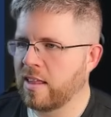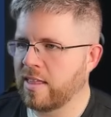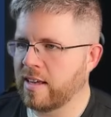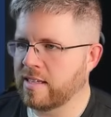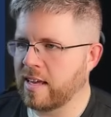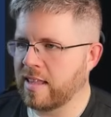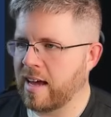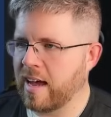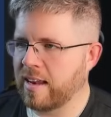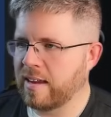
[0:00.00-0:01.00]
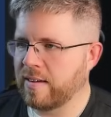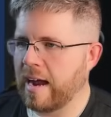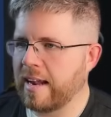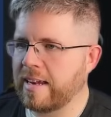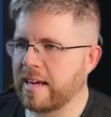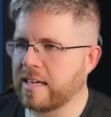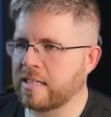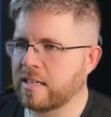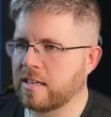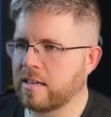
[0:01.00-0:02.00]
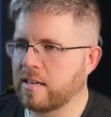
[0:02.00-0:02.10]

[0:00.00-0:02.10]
things like that. And it does